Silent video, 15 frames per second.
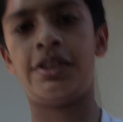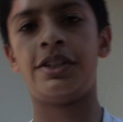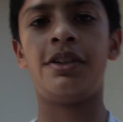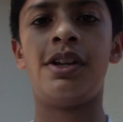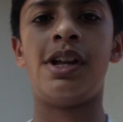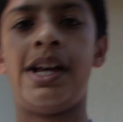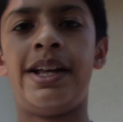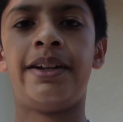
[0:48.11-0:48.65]

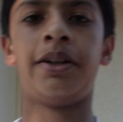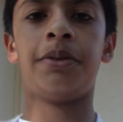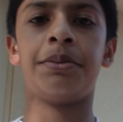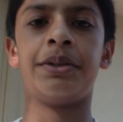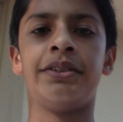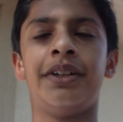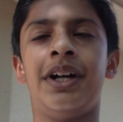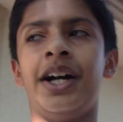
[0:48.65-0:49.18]
soon and I'll
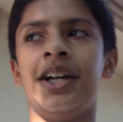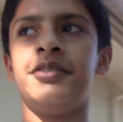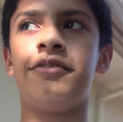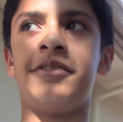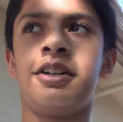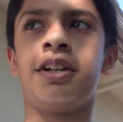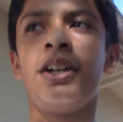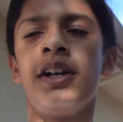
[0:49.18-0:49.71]
be live
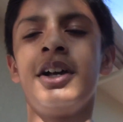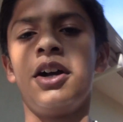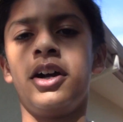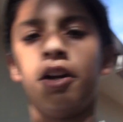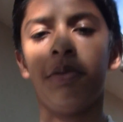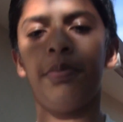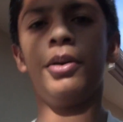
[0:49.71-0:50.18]
or